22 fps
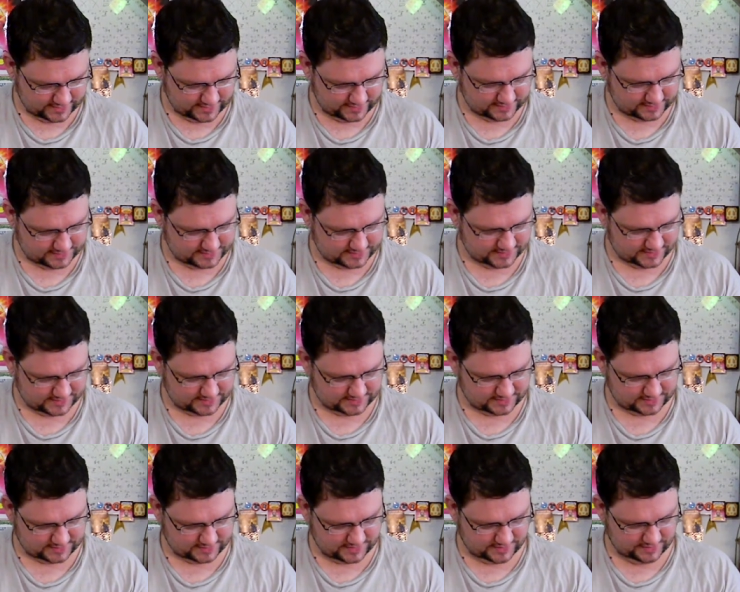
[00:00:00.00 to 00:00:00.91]
think is
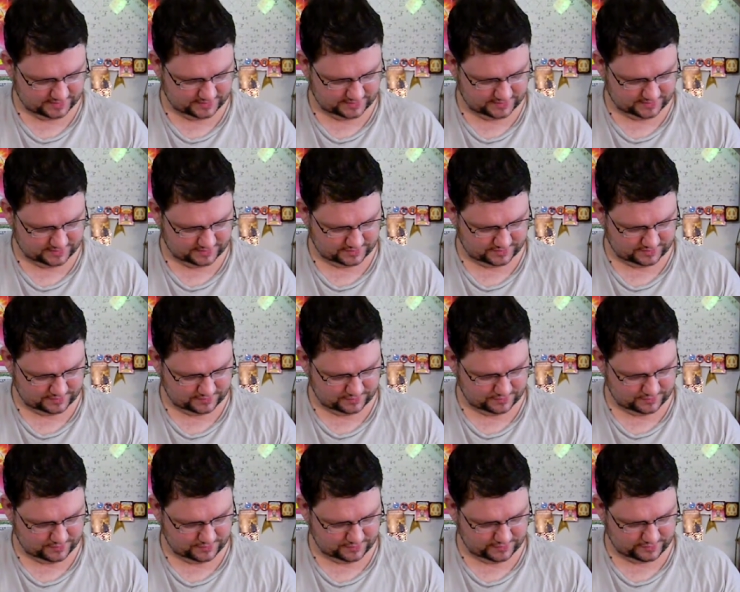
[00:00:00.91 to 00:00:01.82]
this? Think you
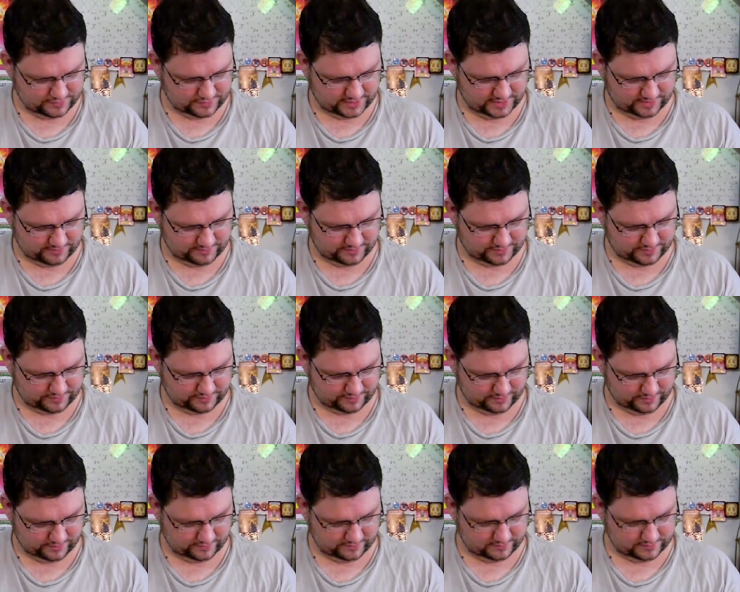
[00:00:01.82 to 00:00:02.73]
know your Game of
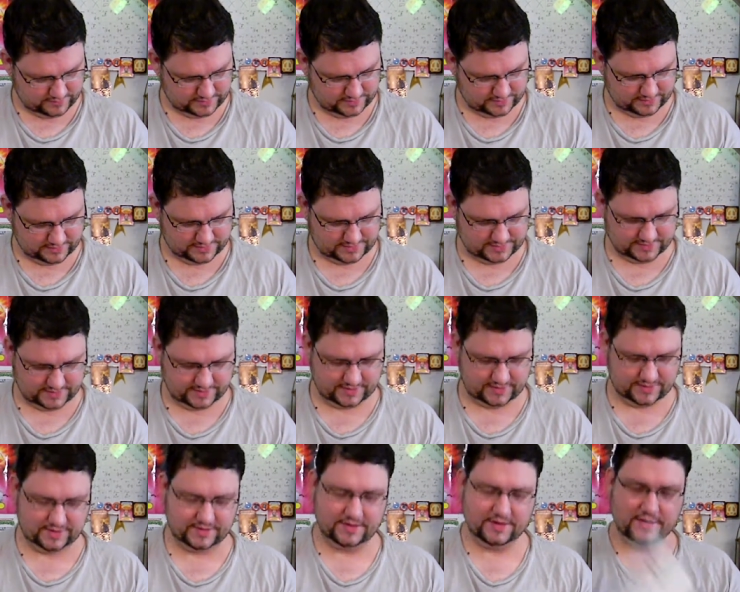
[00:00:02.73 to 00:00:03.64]
Thrones? Oh, it's like
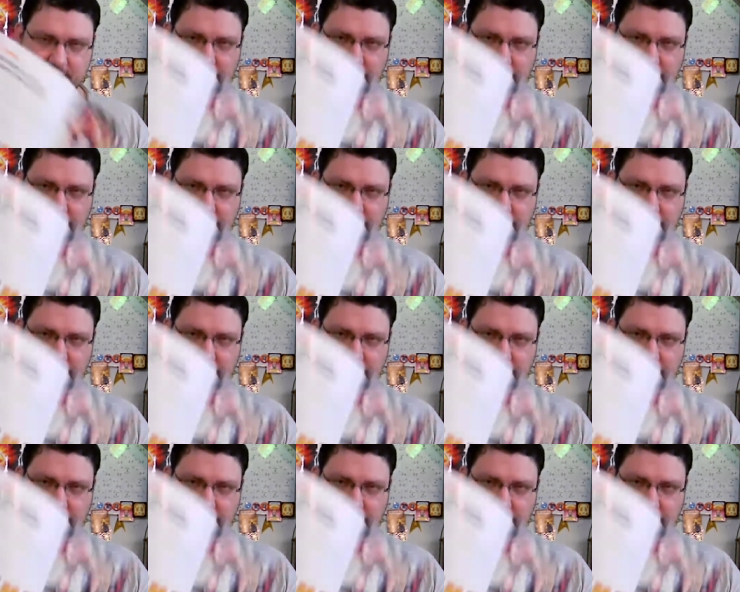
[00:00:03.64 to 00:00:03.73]
a